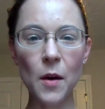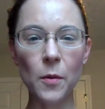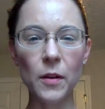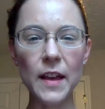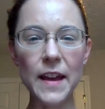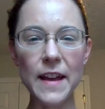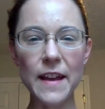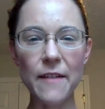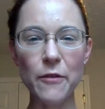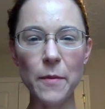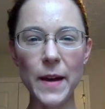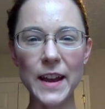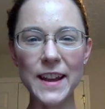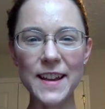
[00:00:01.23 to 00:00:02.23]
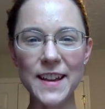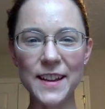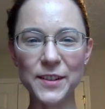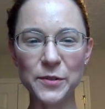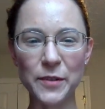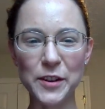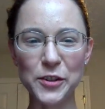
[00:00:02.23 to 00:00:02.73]
Well, hey everybody,
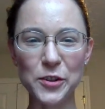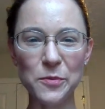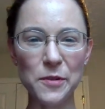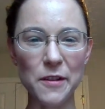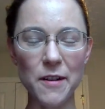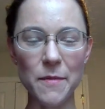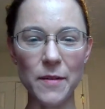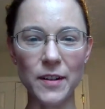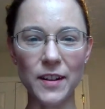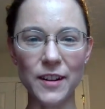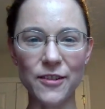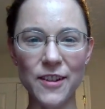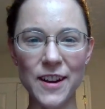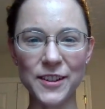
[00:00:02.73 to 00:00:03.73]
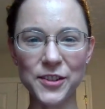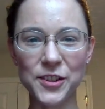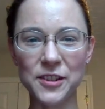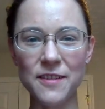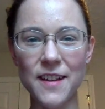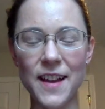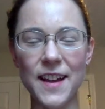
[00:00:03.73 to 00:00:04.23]
it's Rachel with Arbonne
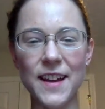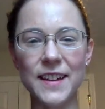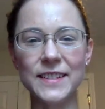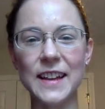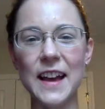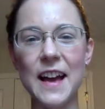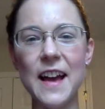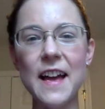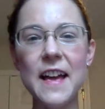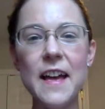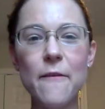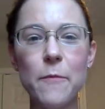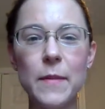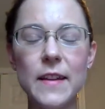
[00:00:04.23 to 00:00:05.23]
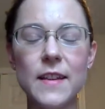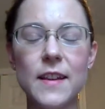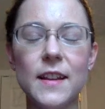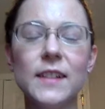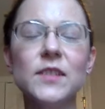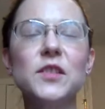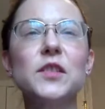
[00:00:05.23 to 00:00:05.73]
International, and I have been
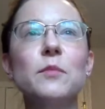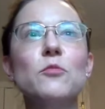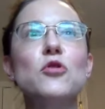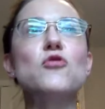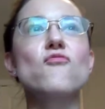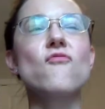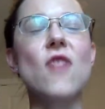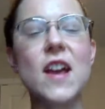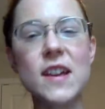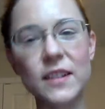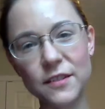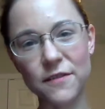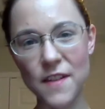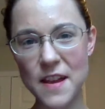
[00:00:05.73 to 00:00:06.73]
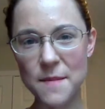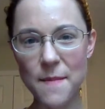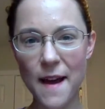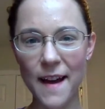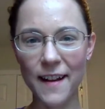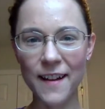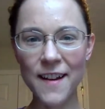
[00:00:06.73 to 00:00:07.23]
getting some great
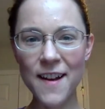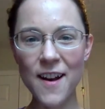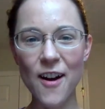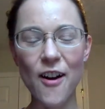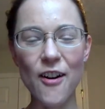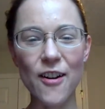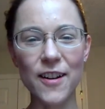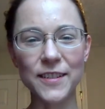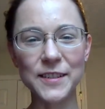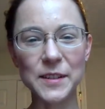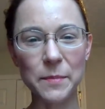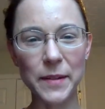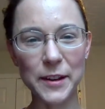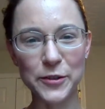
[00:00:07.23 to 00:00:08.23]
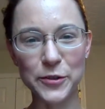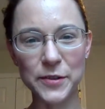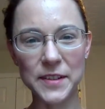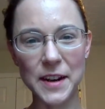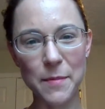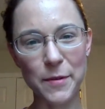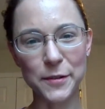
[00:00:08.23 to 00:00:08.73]
feedback on some pictures
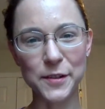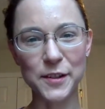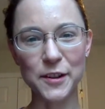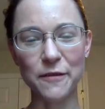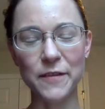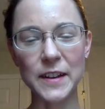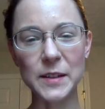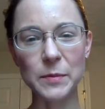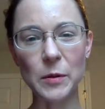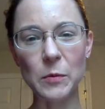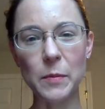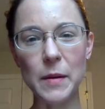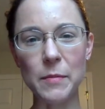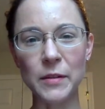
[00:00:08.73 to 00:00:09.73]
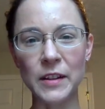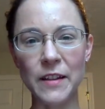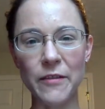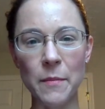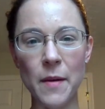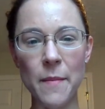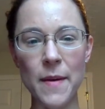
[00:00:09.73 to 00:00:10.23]
that I posted on Facebook with people
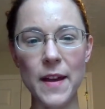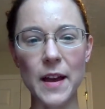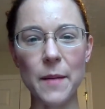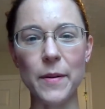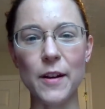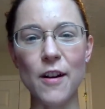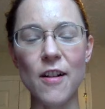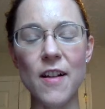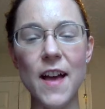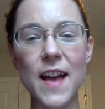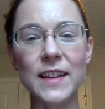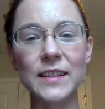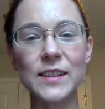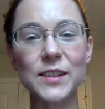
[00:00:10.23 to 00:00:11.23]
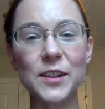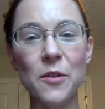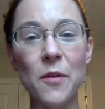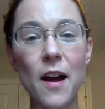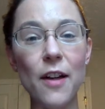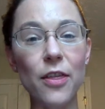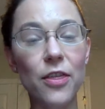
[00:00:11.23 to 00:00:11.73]
loving my makeup and all, and
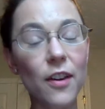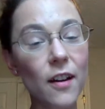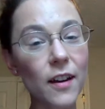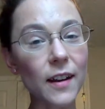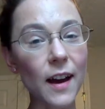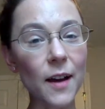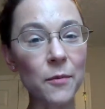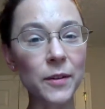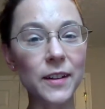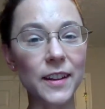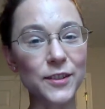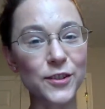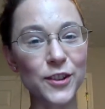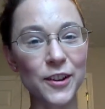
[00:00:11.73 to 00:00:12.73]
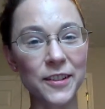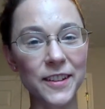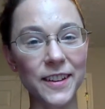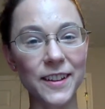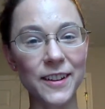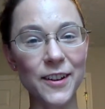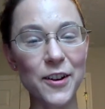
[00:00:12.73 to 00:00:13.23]
so I thought I would let y'all
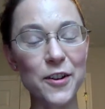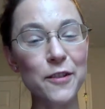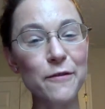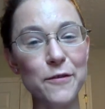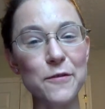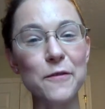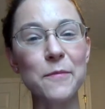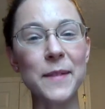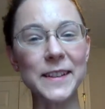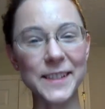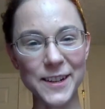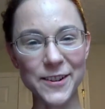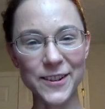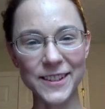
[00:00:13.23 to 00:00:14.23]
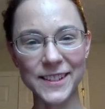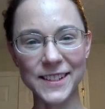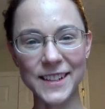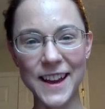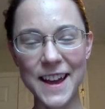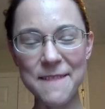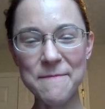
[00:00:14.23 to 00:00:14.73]
in on a few of my secrets
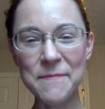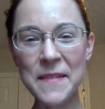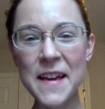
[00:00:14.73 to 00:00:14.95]
today.